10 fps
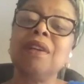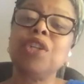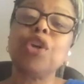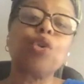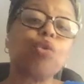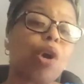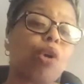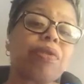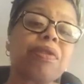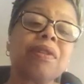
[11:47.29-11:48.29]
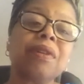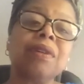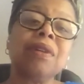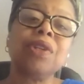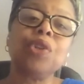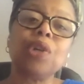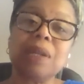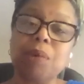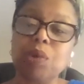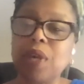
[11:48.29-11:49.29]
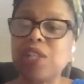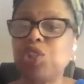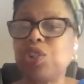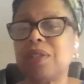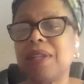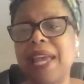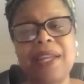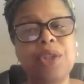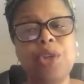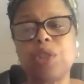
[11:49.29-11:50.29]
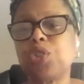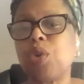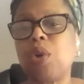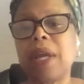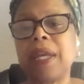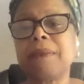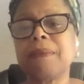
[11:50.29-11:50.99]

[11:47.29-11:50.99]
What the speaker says: your growth, your liberation, and your joy.